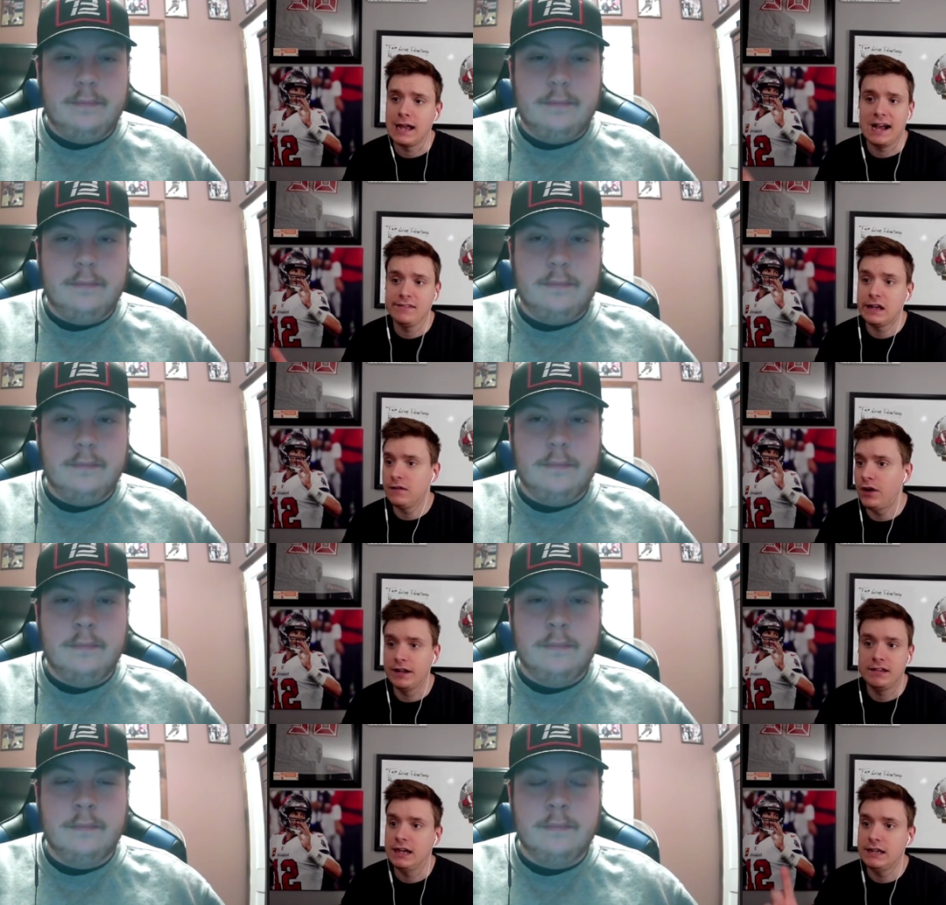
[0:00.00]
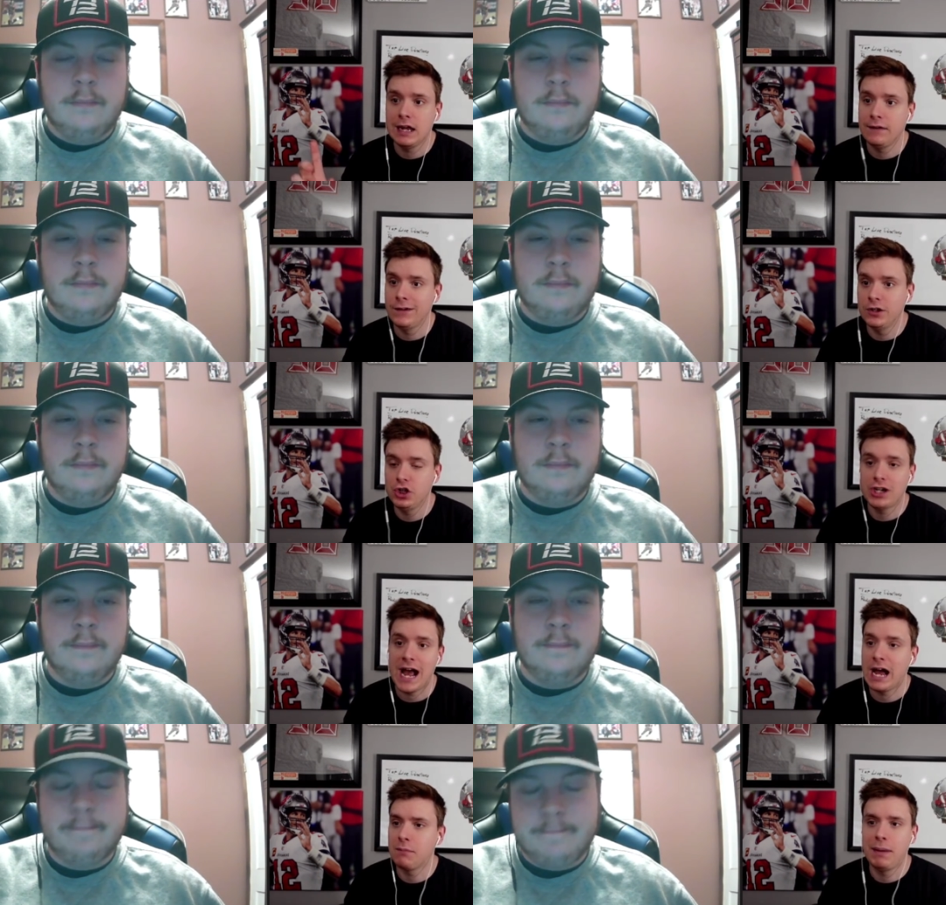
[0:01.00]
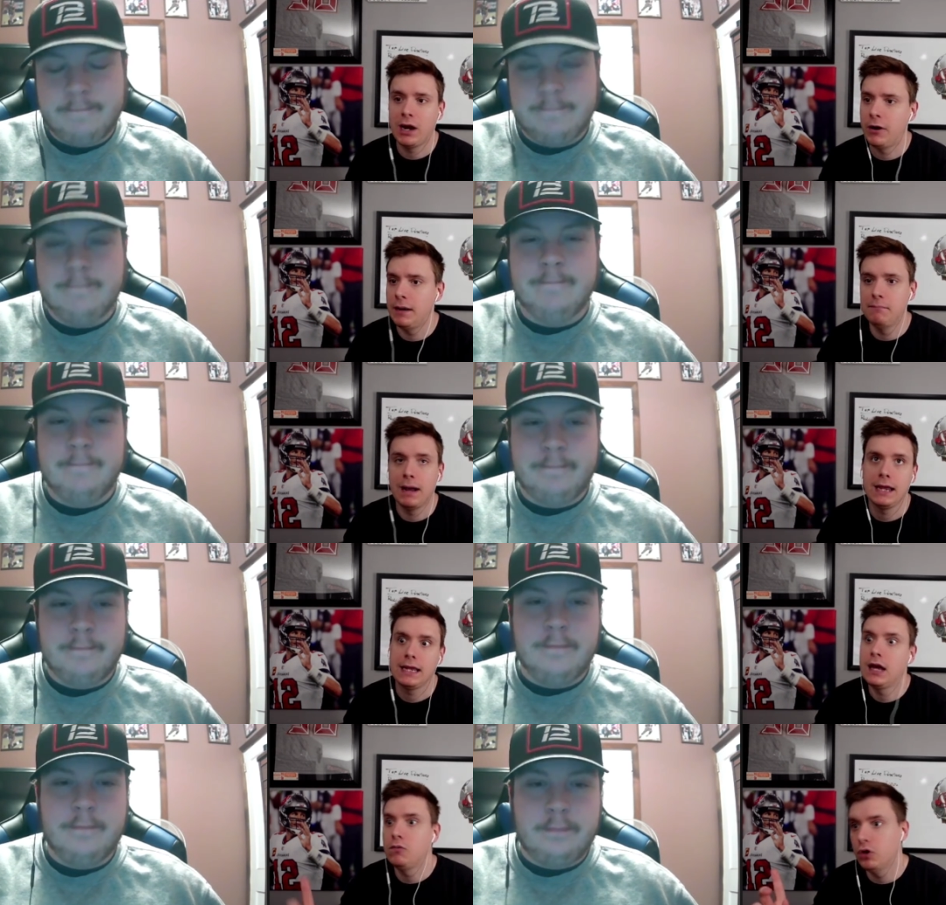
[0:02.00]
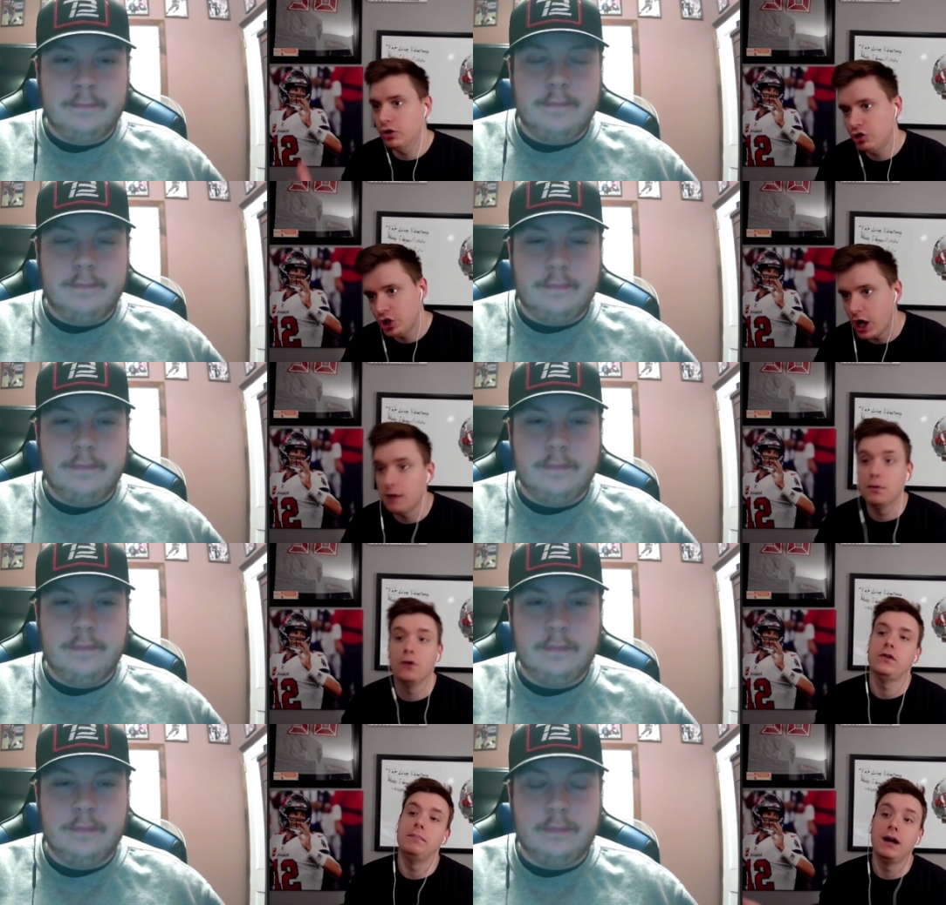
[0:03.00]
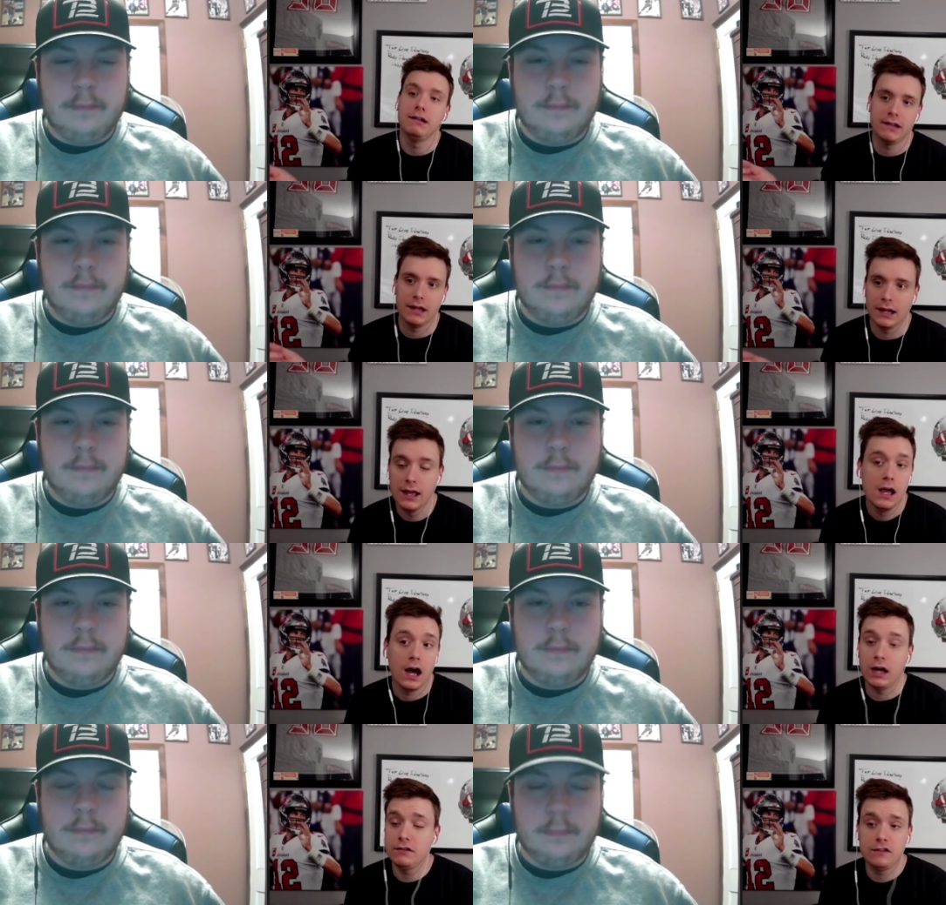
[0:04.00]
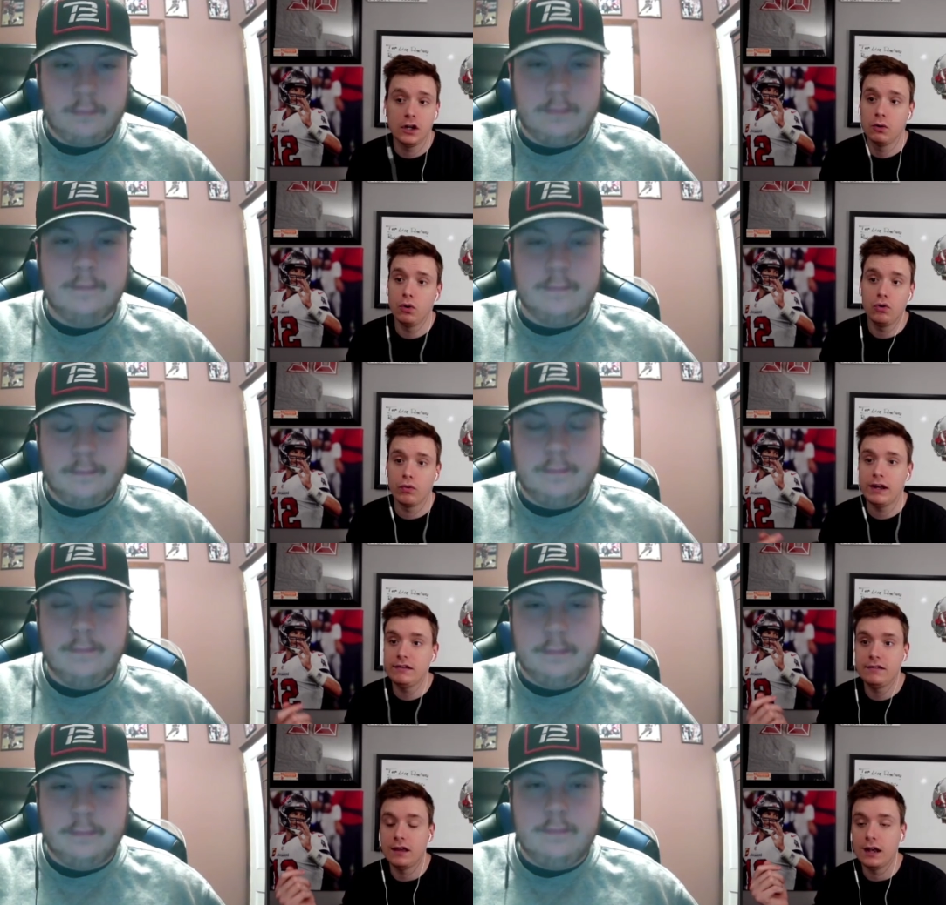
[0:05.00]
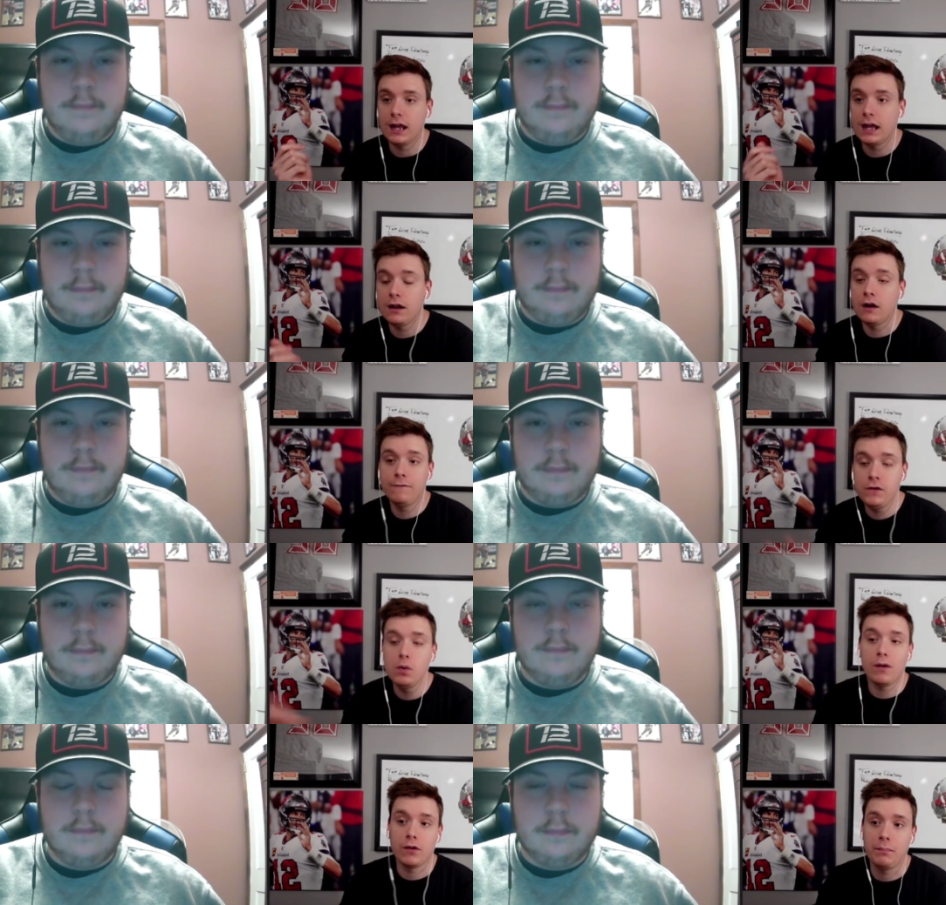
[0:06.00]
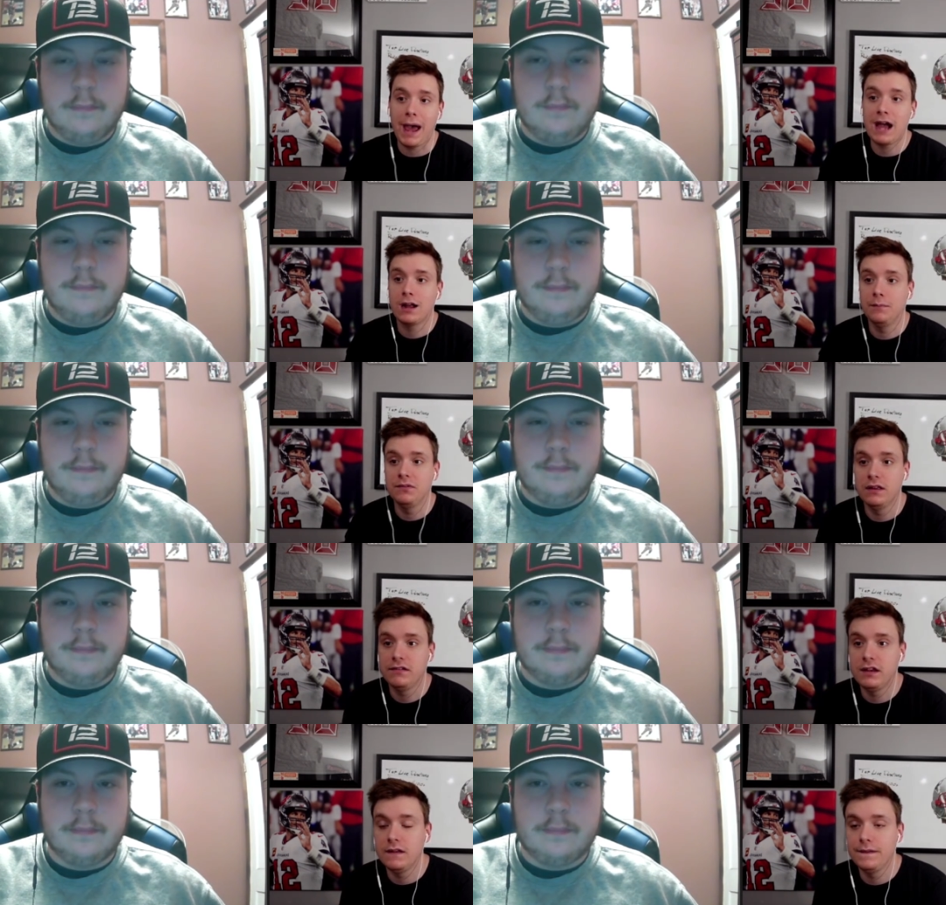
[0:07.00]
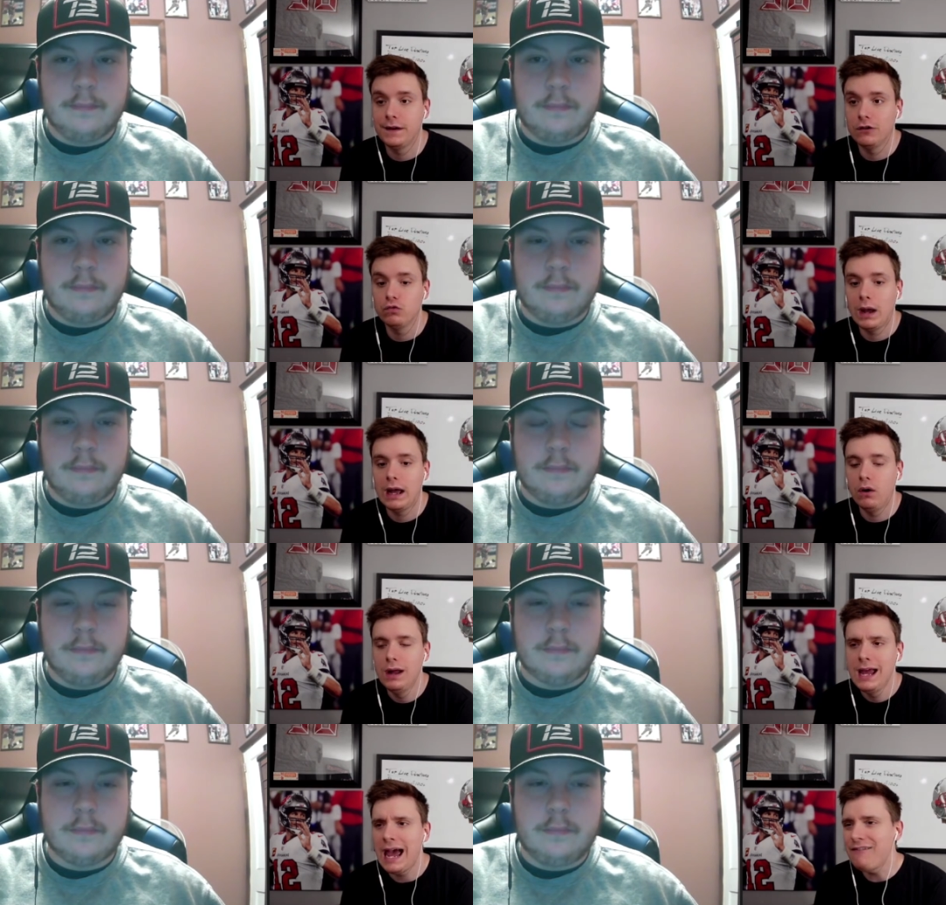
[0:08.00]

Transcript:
Speaker 1: Guys like Lavonte David, Shaq Barrett, Mike Edwards, Sean Murphy Bunting, Cyril Grayson, and a few other backups listed in there as well.